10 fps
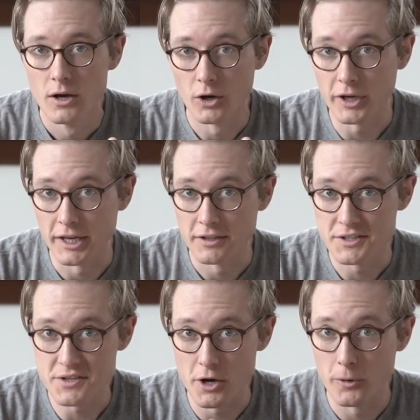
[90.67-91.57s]
Okay,
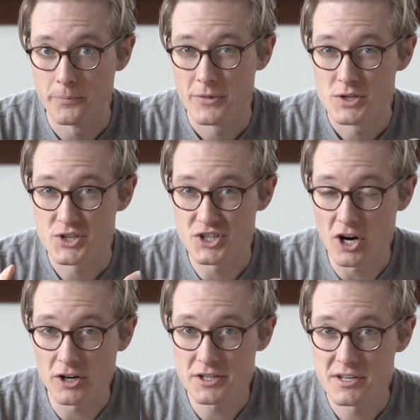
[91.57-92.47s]
let's go.
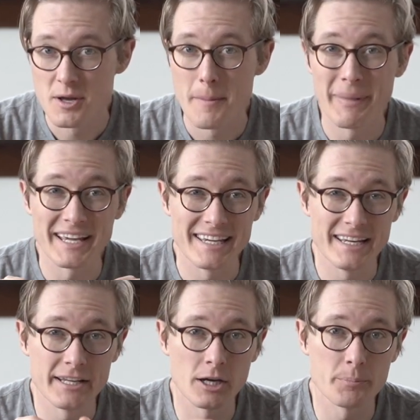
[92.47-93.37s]
Start by
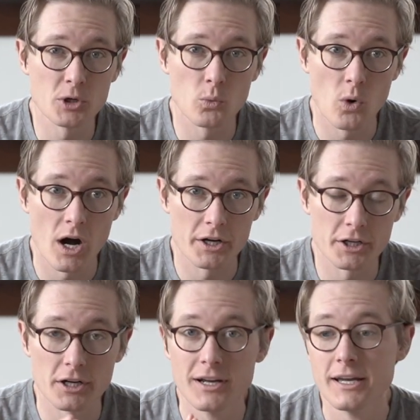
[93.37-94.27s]
heating up your
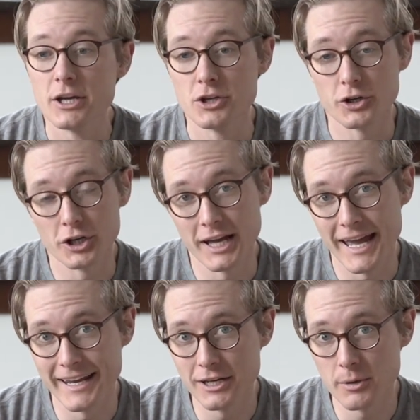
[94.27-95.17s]
water. You're going to
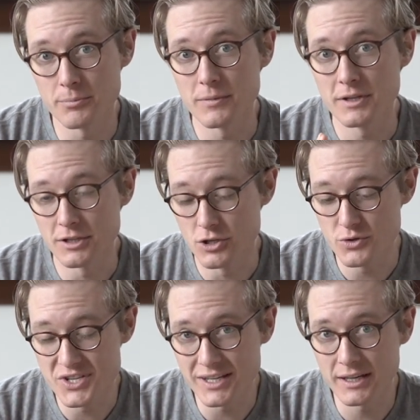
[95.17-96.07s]
end up
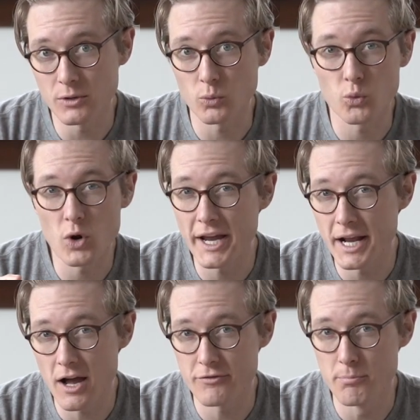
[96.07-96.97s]
using it right
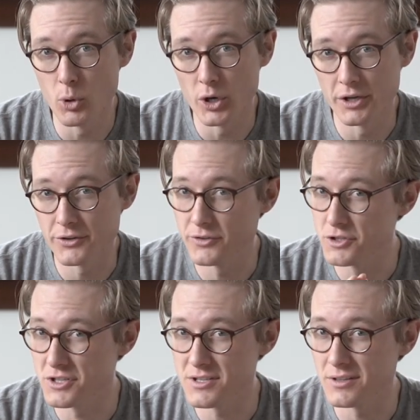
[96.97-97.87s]
off boil, so
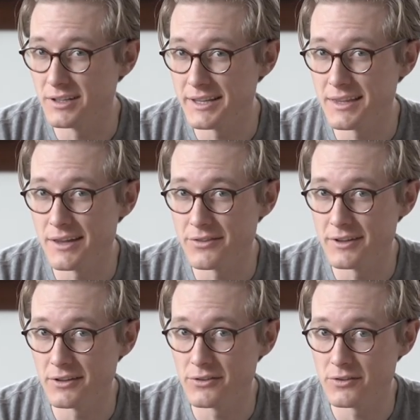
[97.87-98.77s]
just let that
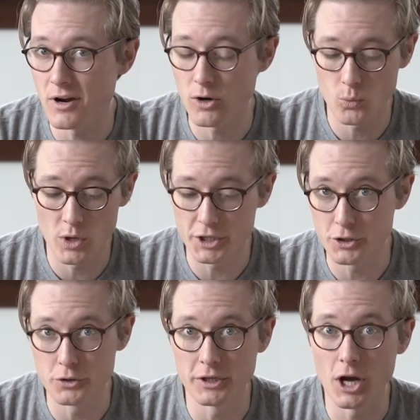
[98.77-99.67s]
thing start while
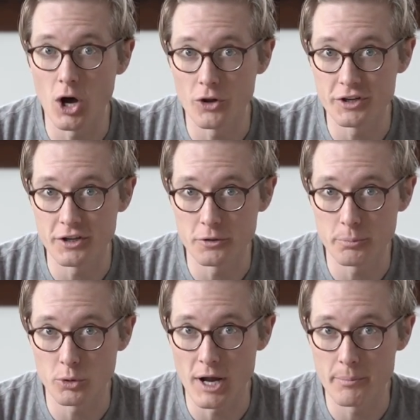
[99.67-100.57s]
you're doing all the other
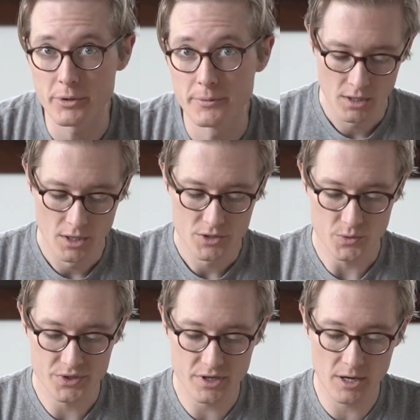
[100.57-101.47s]
prep. So
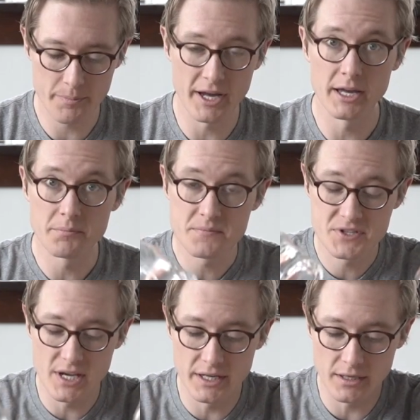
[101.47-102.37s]
we'll start by
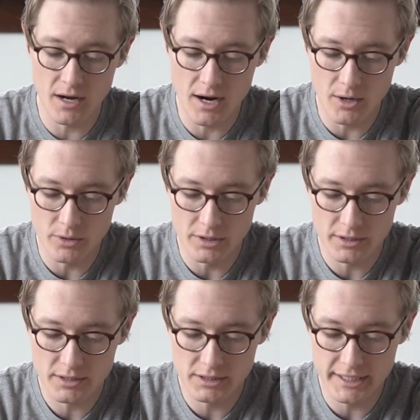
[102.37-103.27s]
setting
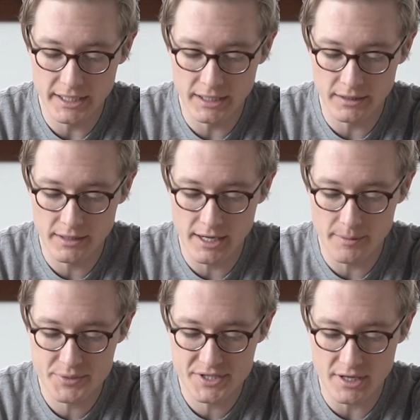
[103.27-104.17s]
our cleaning
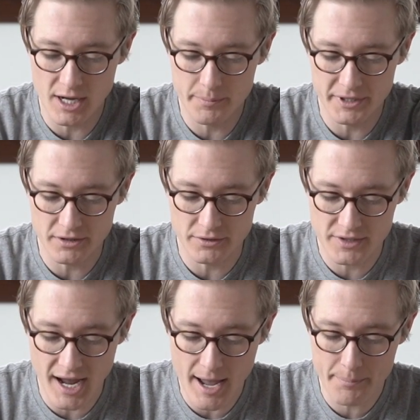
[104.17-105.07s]
cups up at the
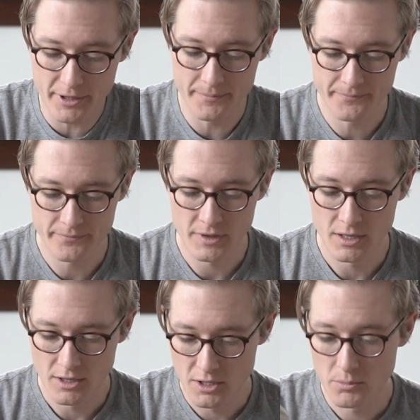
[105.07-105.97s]
top.
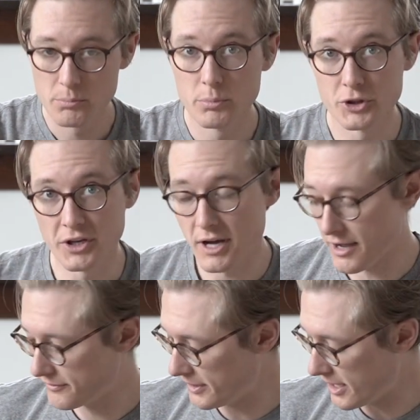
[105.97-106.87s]
Put the
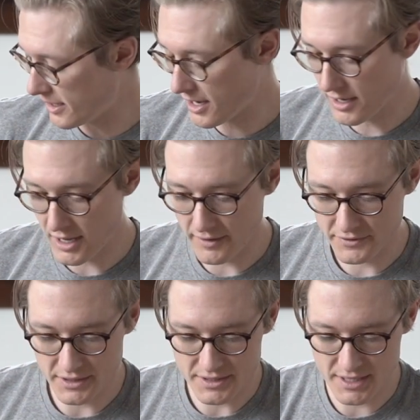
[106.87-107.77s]
coffee off
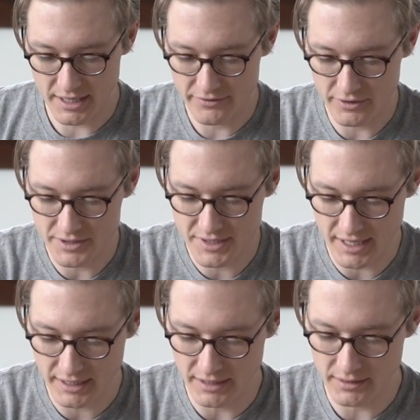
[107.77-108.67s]
to the side for a
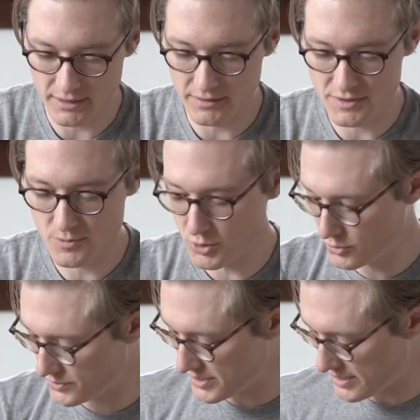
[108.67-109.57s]
second, and the
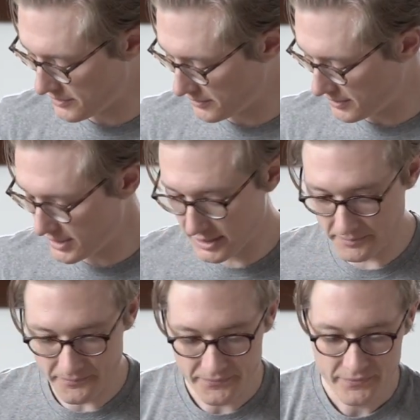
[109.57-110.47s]
spoons and everything.